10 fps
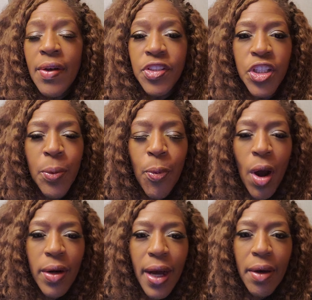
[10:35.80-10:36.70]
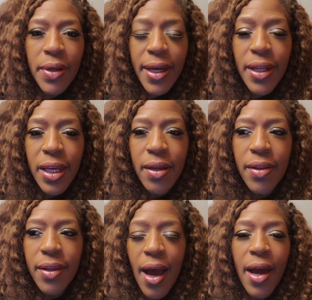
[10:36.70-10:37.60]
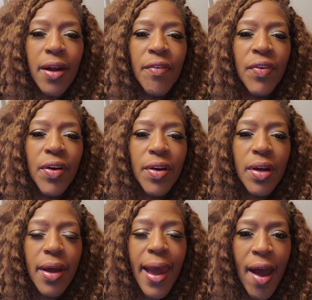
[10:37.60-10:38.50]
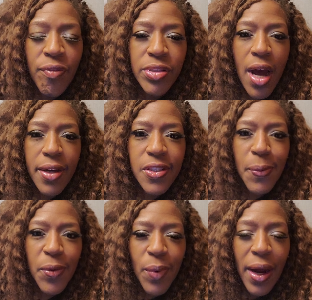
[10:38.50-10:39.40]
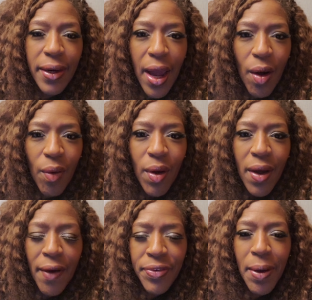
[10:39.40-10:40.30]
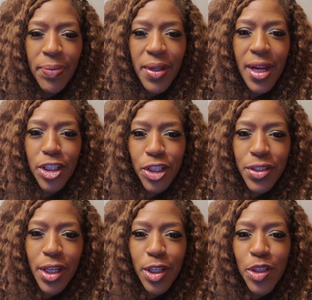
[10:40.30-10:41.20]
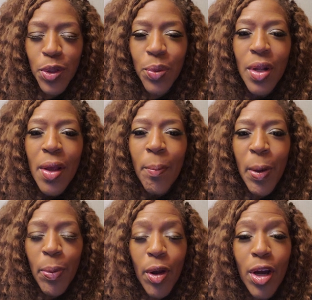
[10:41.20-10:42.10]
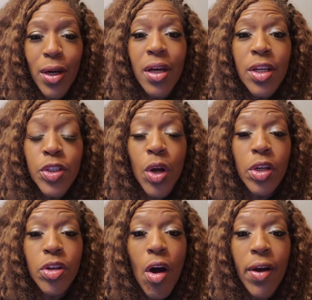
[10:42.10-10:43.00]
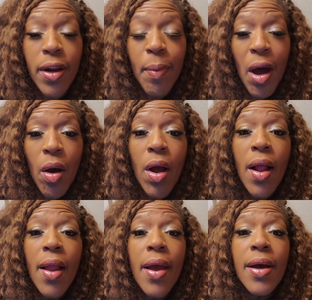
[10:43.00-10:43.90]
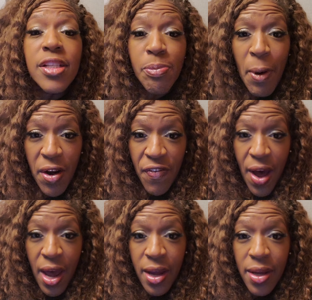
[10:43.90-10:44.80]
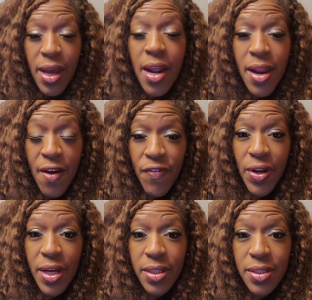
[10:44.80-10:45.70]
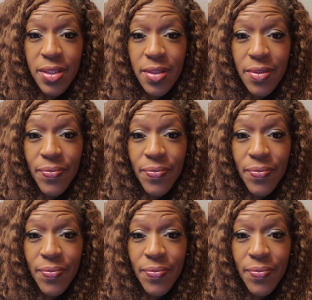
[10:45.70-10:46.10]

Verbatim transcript: if she brought out any kind of advertisement right now of something that she's going to do. People are going to start talking about Spotify and Netflix.